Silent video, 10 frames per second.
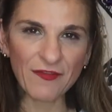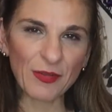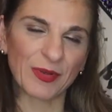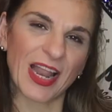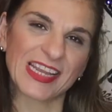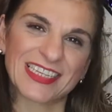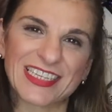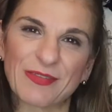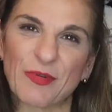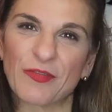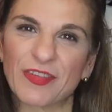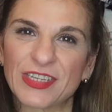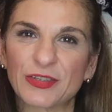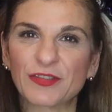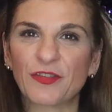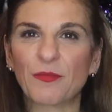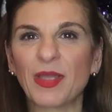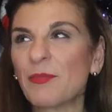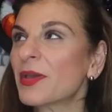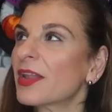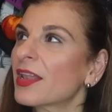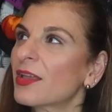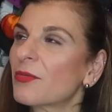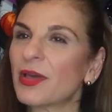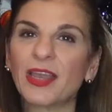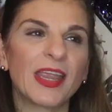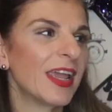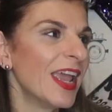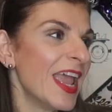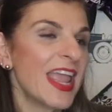If you would like to see more videos from me, I'm gonna link one here,